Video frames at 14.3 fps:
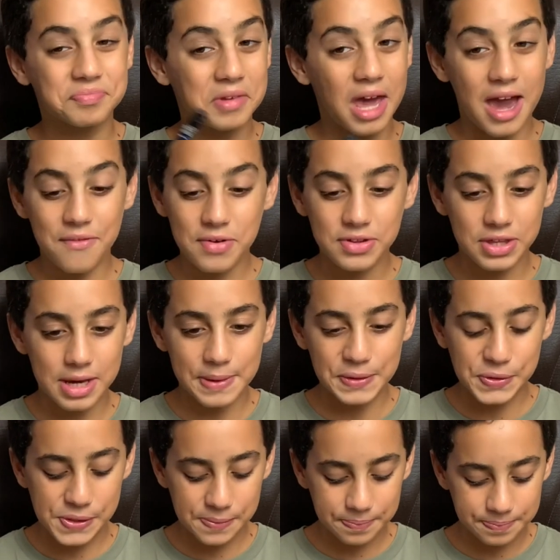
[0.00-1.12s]
everything about
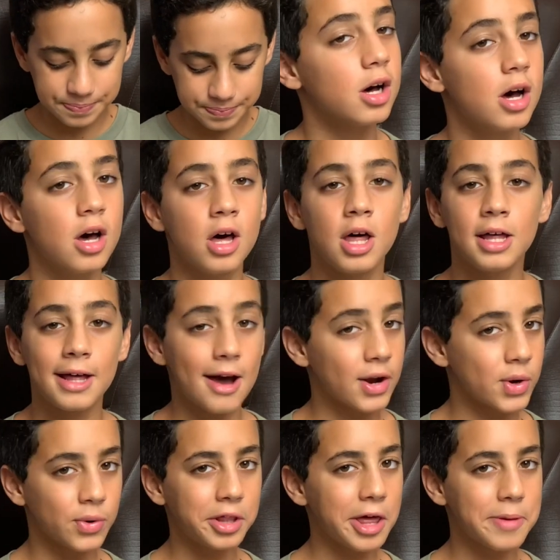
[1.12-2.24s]
them.
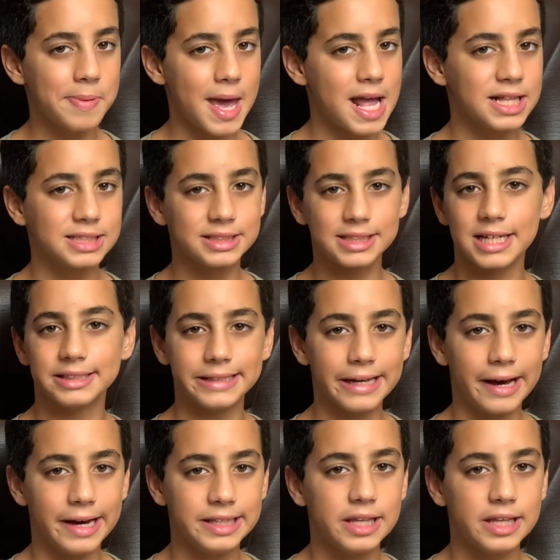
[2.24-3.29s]
Acrylic paints aside,